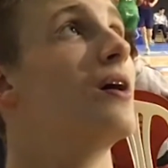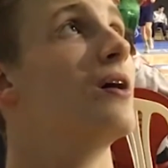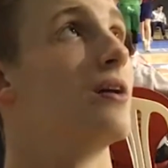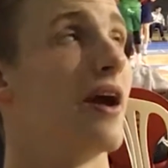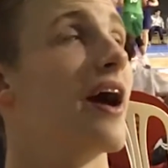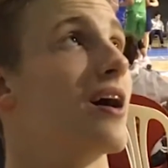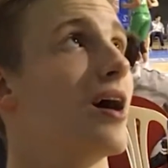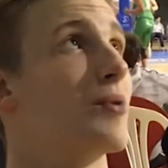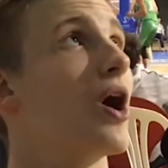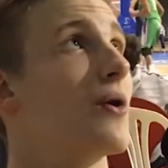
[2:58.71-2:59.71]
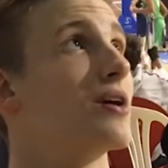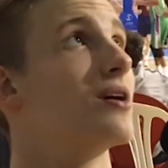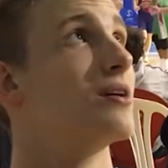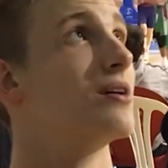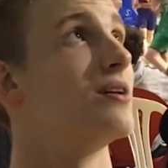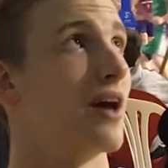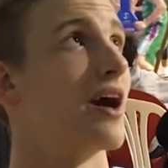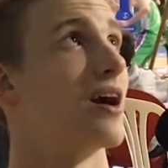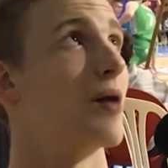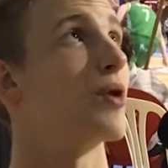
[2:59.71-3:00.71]
Yeah, I'm
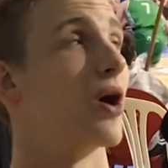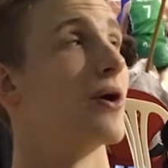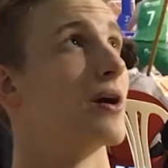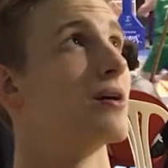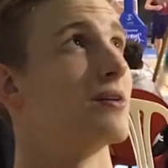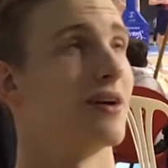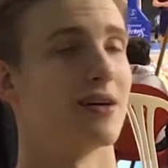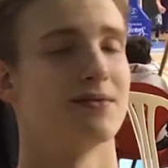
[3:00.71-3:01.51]
going. Yeah.